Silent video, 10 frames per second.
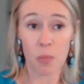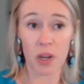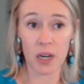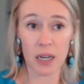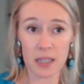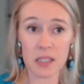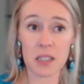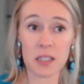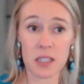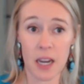But it is
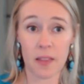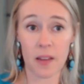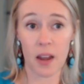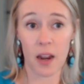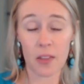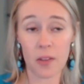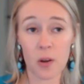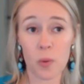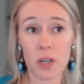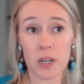to say that I
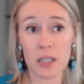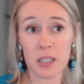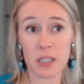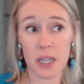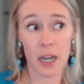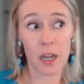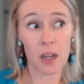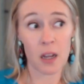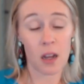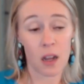think we need to take
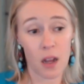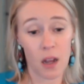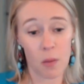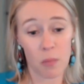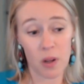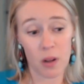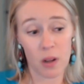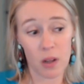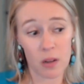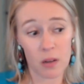um, a,
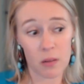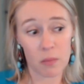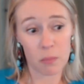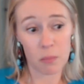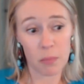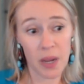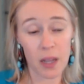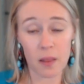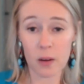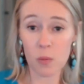a, pay
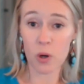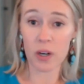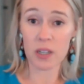a little more